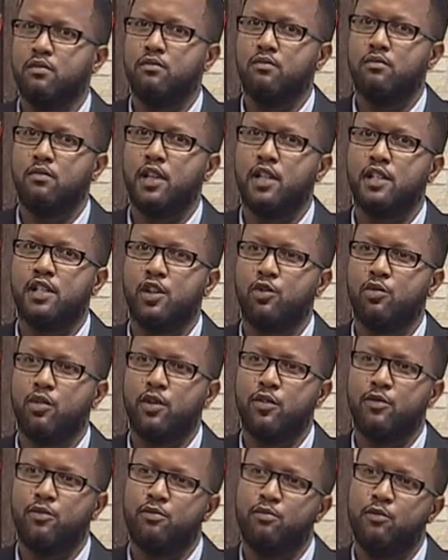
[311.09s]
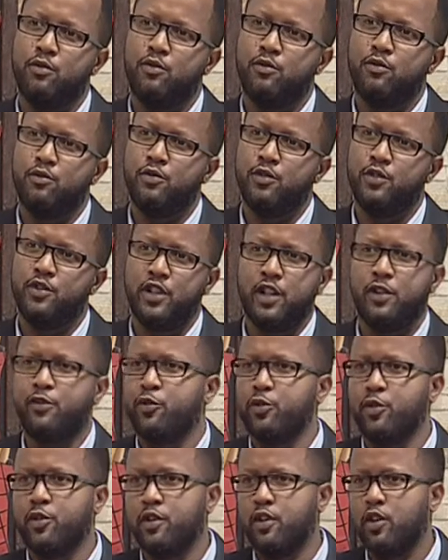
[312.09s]
let's say you want to move jet
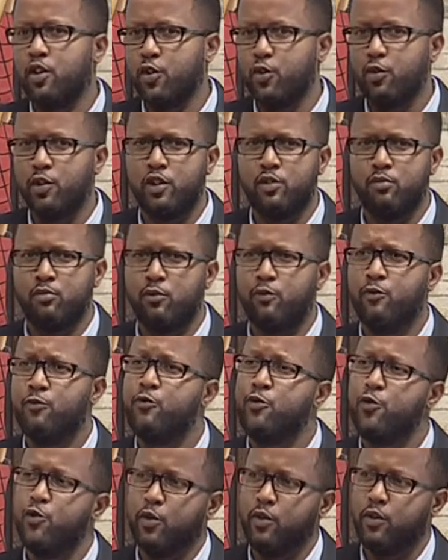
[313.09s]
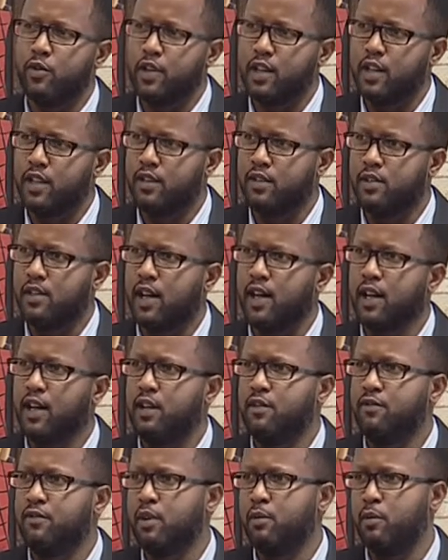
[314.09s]
fuel, or you want to move fuel that is highly
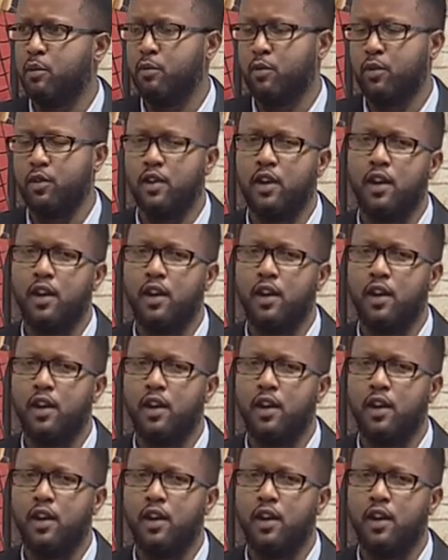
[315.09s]
inflammable,